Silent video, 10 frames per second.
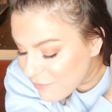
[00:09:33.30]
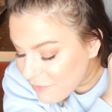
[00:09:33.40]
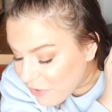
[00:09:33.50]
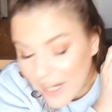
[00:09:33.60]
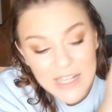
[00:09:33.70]

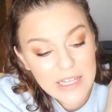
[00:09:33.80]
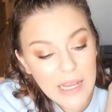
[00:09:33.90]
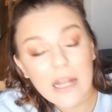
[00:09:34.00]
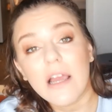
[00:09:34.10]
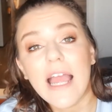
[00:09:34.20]
frankly,
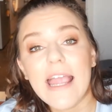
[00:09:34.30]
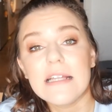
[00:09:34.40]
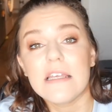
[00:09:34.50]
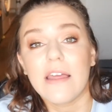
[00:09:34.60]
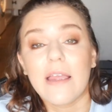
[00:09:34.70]
and I hate
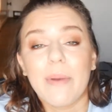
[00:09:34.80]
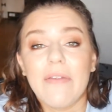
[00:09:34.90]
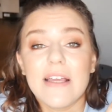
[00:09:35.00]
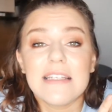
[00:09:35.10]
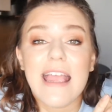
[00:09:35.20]
to think about
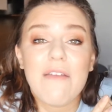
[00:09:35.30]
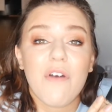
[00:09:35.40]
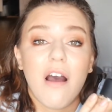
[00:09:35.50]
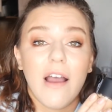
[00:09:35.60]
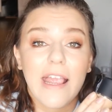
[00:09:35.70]
this, if
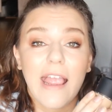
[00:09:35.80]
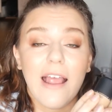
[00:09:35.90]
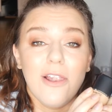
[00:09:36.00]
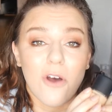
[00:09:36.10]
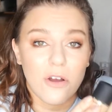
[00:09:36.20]
I
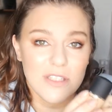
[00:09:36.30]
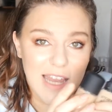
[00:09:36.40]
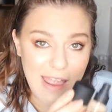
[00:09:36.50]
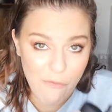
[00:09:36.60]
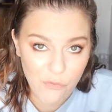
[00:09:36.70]
lost
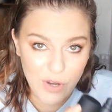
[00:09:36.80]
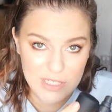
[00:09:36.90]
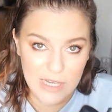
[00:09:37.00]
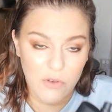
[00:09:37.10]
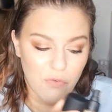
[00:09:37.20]
every
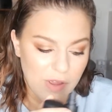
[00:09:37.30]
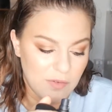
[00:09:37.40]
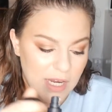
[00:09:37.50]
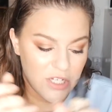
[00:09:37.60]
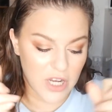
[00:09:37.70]
single
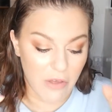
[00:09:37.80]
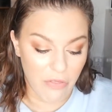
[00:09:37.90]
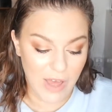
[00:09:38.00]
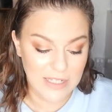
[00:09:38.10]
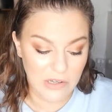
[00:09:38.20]
foundation
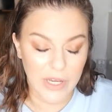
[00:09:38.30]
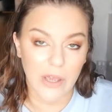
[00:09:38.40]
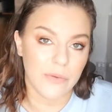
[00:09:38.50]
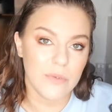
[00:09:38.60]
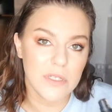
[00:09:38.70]
that
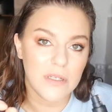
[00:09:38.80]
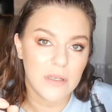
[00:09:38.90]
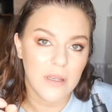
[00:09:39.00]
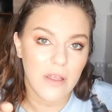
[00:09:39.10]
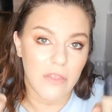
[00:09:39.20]
I owned,
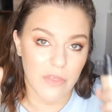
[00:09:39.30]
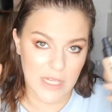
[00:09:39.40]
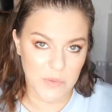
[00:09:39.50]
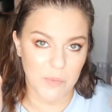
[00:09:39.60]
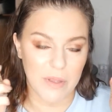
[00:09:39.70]

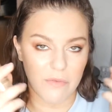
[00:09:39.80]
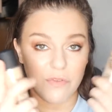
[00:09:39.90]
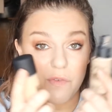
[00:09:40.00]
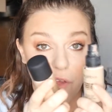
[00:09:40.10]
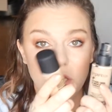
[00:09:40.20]
these would be the
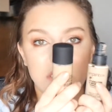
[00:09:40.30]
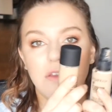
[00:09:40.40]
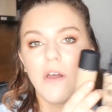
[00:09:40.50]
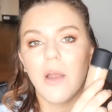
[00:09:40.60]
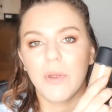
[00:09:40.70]
first
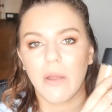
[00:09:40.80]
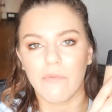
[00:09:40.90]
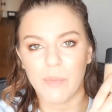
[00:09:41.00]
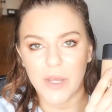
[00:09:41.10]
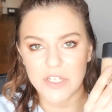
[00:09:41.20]
2 that I would go and
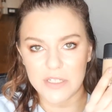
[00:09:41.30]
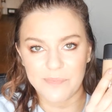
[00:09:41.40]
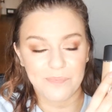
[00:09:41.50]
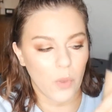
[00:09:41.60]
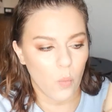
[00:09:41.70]
repurchase
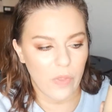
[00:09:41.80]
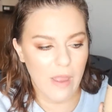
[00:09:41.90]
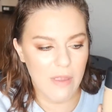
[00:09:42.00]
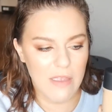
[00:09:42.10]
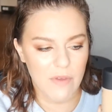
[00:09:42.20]

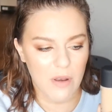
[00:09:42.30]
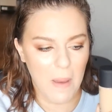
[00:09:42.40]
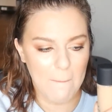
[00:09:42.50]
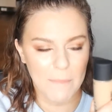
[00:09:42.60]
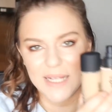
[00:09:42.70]
without even
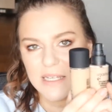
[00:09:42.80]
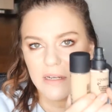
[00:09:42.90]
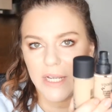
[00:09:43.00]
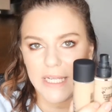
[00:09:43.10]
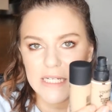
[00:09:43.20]
batting an
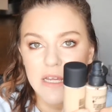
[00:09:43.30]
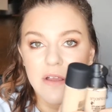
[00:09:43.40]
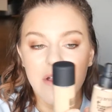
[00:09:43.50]
eyelid.